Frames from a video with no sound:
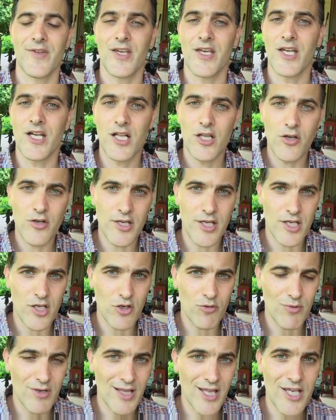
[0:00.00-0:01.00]
including
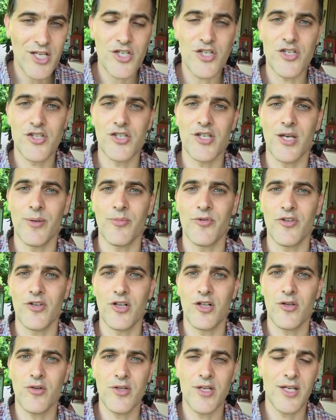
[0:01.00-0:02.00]
your relationships,
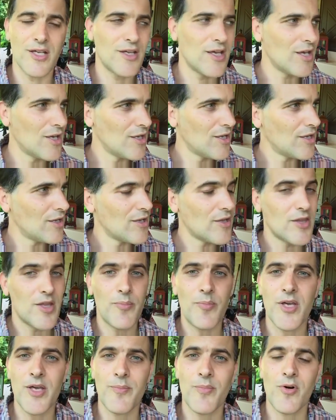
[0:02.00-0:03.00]
including the
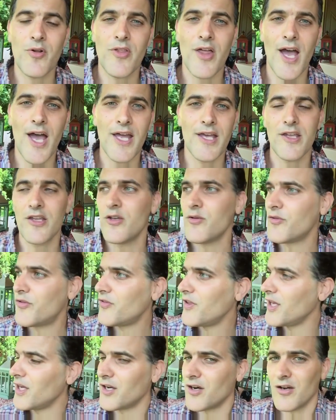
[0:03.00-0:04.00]
people that you
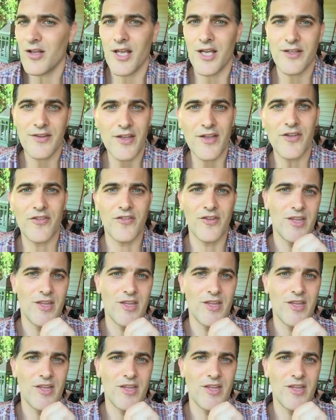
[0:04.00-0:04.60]
think are like this